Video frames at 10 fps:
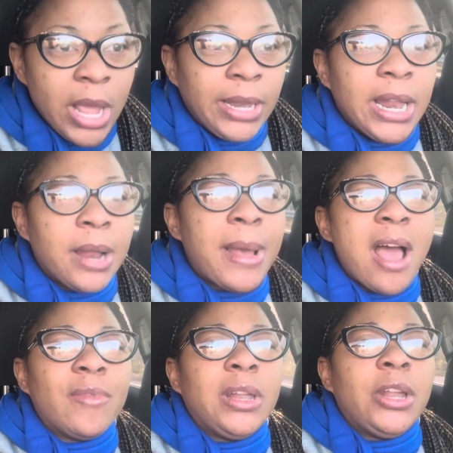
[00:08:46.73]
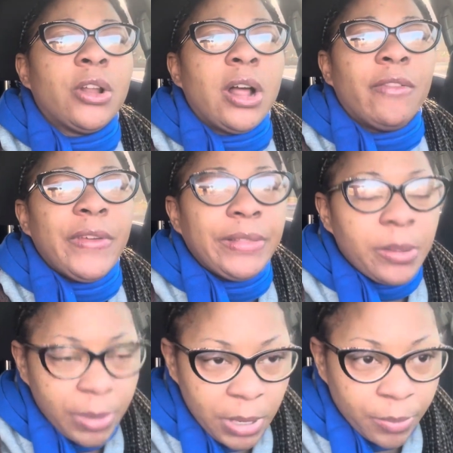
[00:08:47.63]
Then I'm going to have a leader of 50
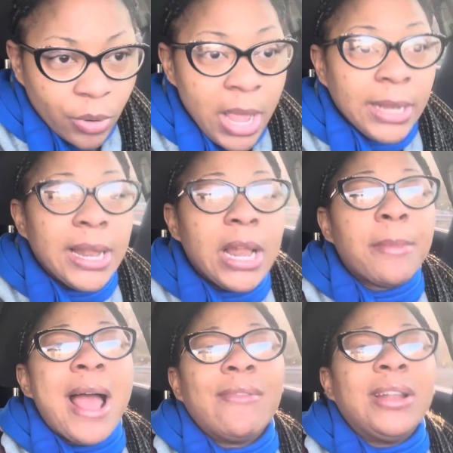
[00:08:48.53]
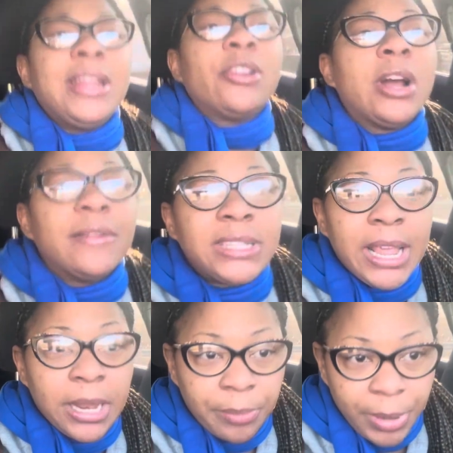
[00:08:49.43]
people. Then I'm going to have a leader of
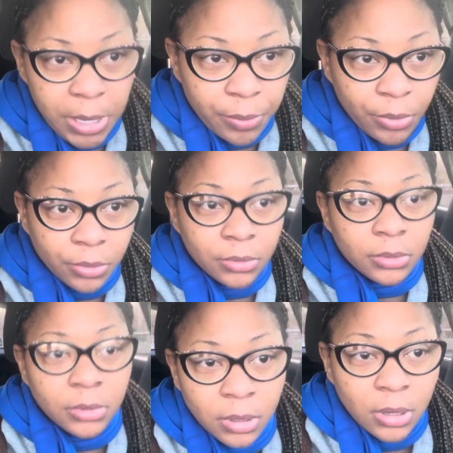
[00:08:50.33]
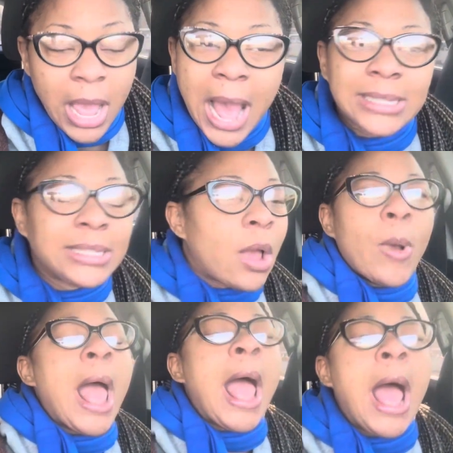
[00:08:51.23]
10 people. I said,
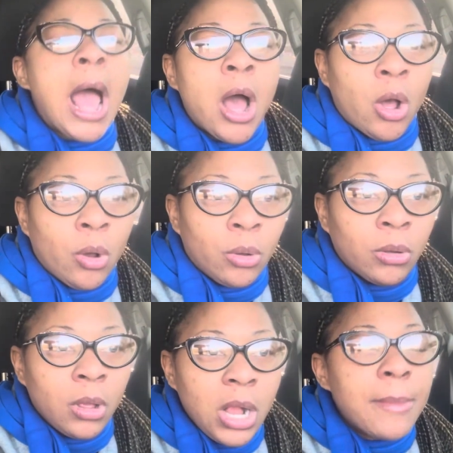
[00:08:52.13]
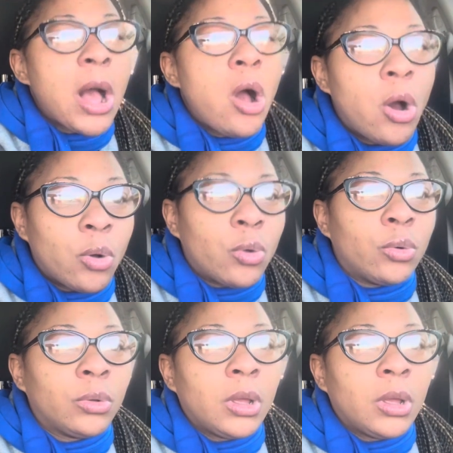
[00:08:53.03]
wow, come on.